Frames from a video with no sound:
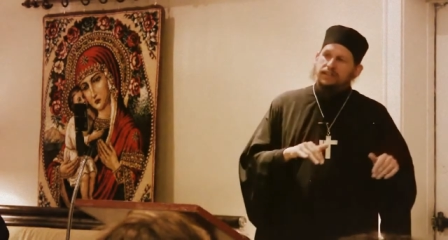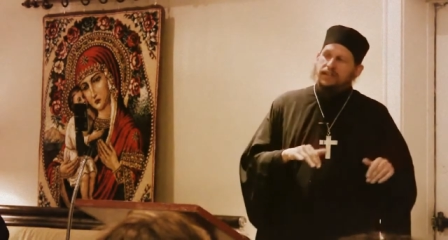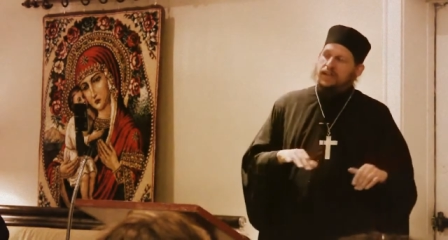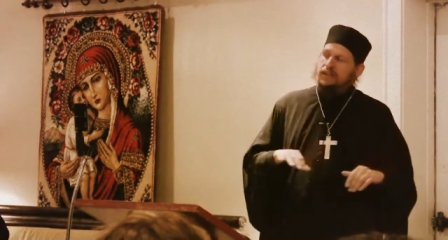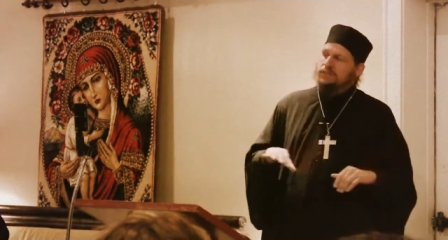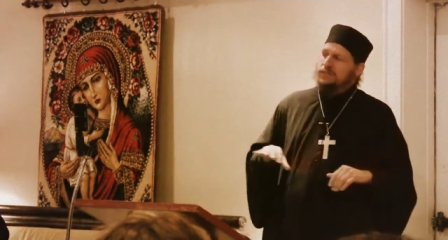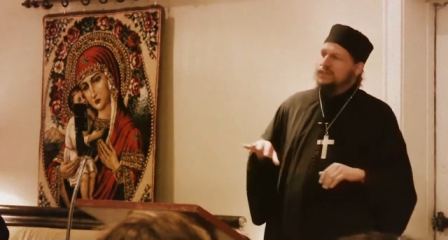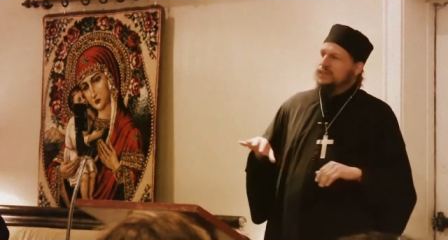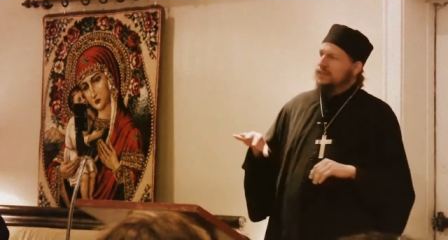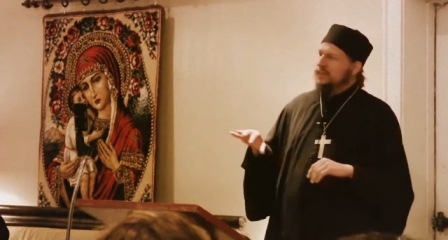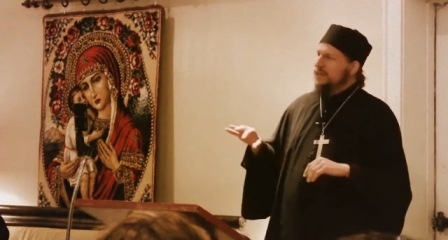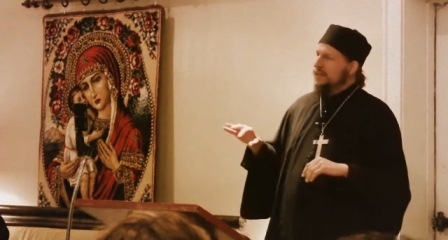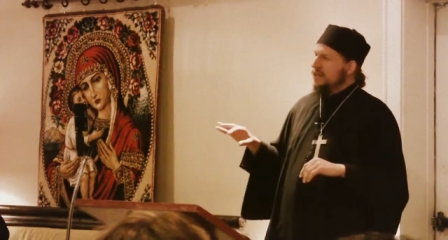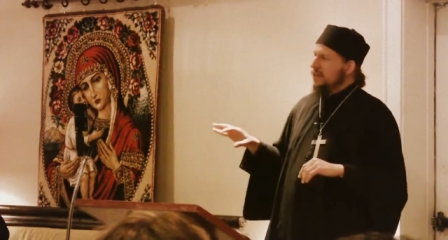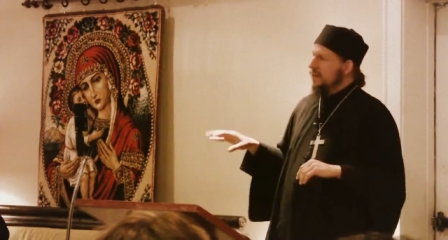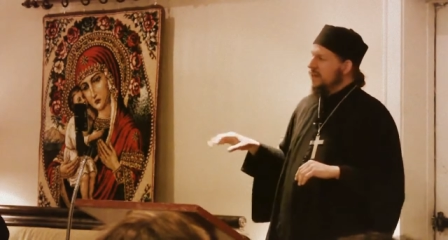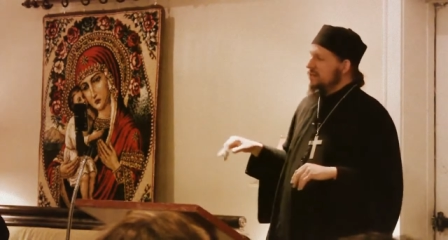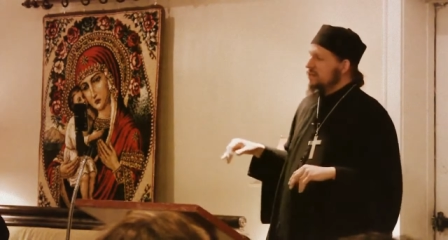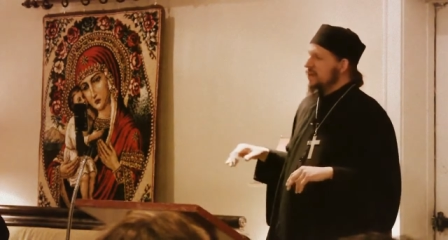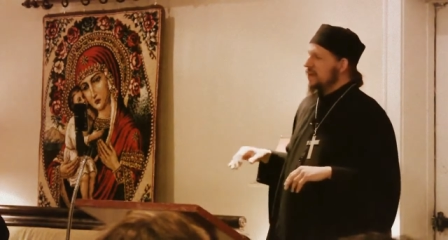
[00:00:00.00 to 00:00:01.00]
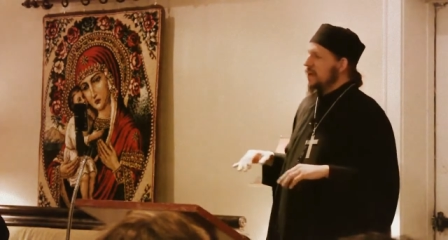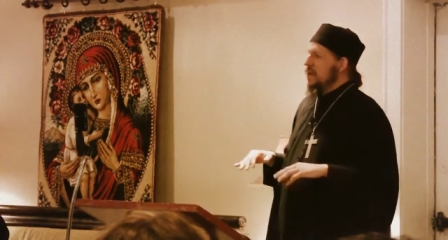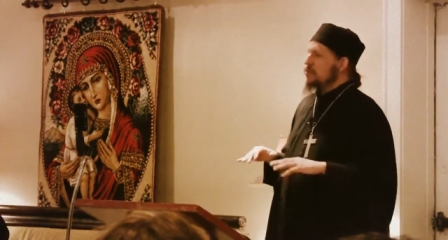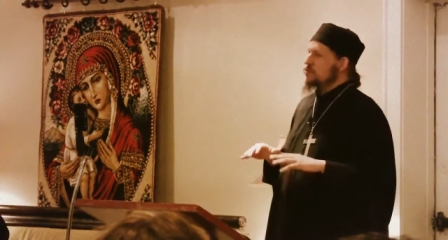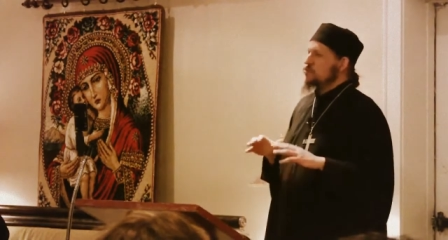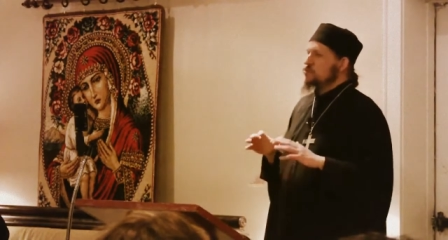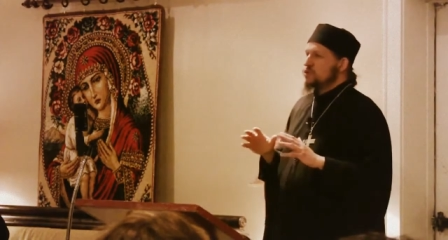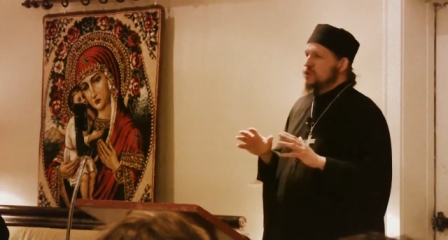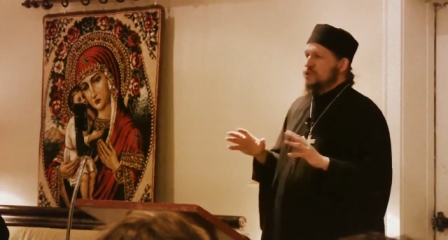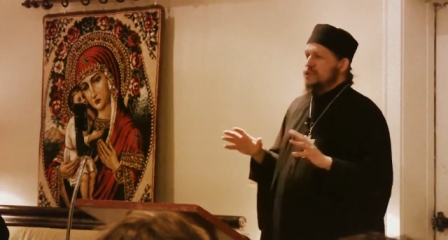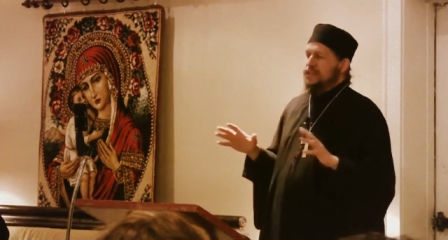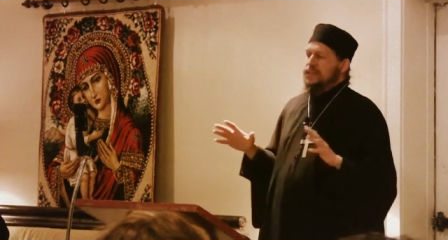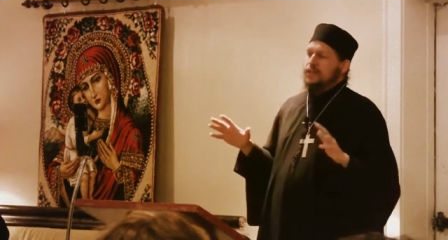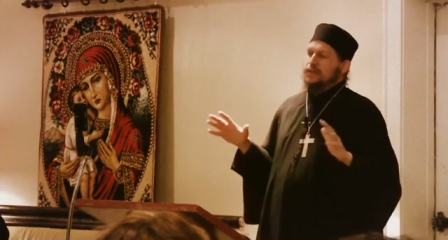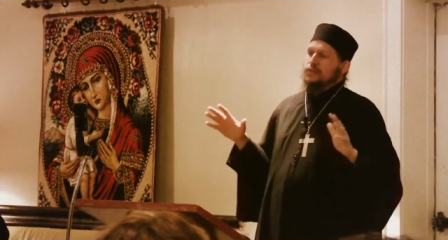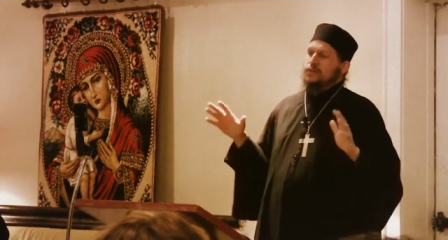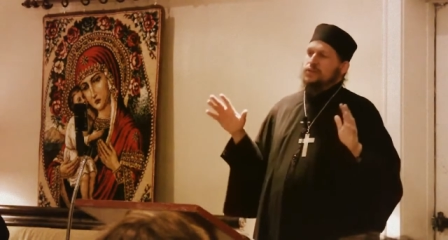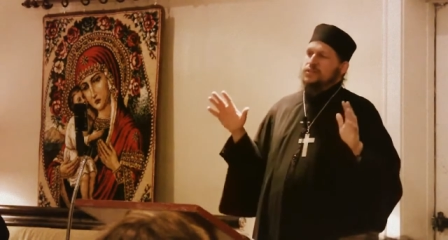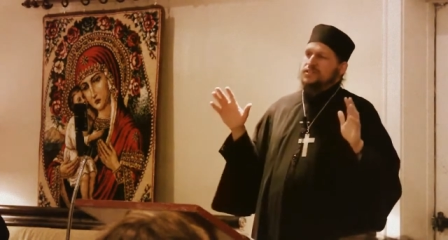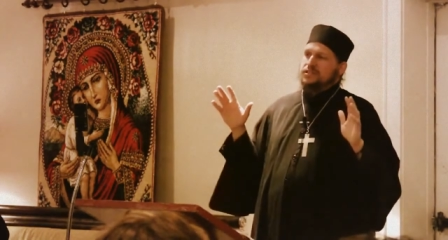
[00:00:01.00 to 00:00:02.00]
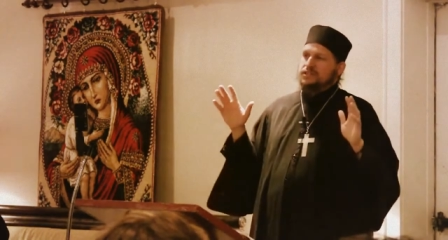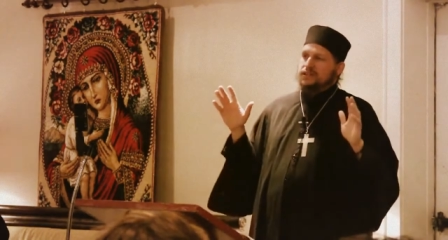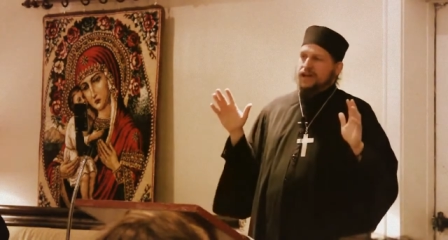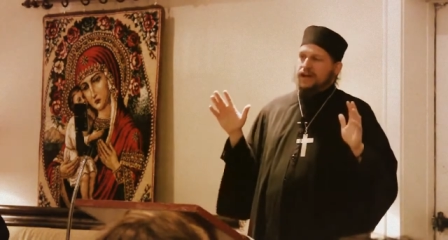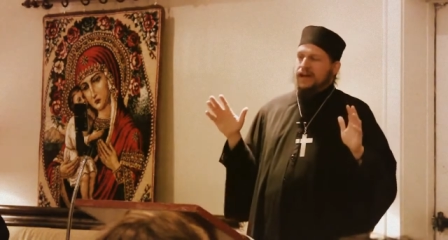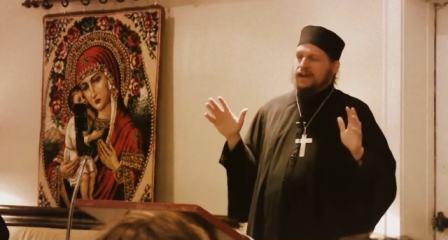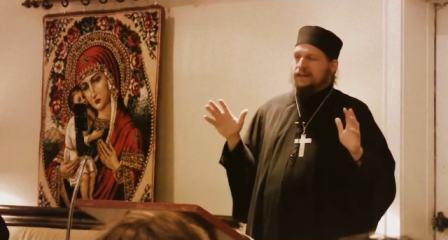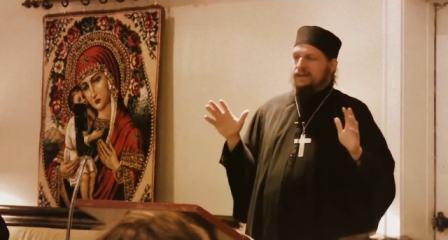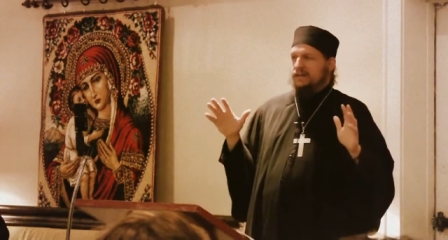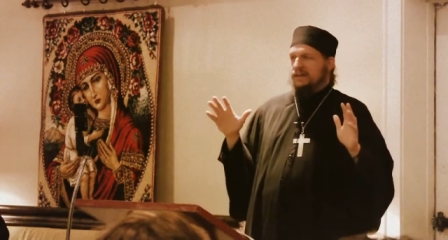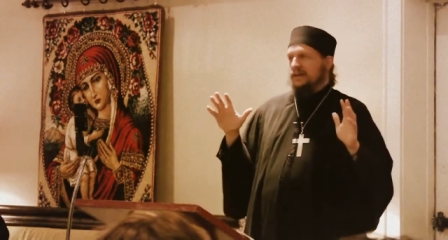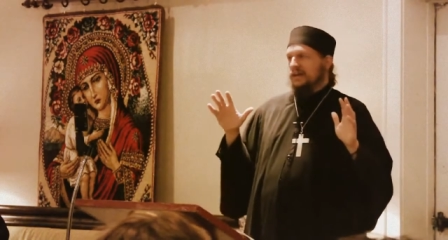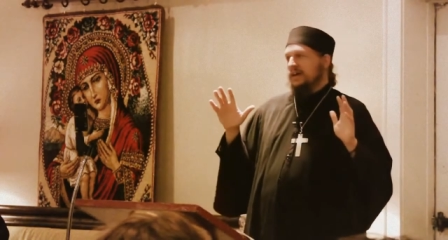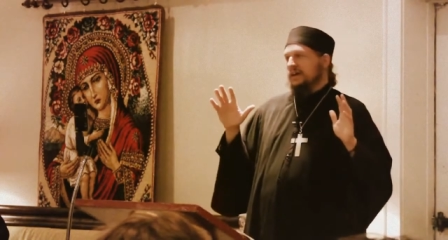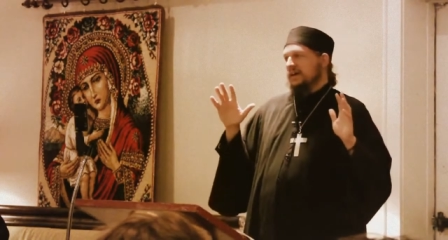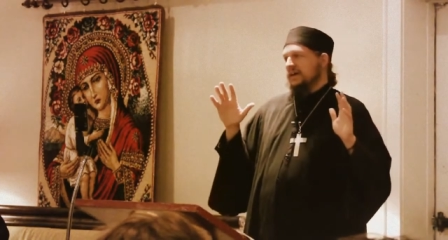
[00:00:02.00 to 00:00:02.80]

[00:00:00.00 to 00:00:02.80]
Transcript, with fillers: life and the lay life, really was not,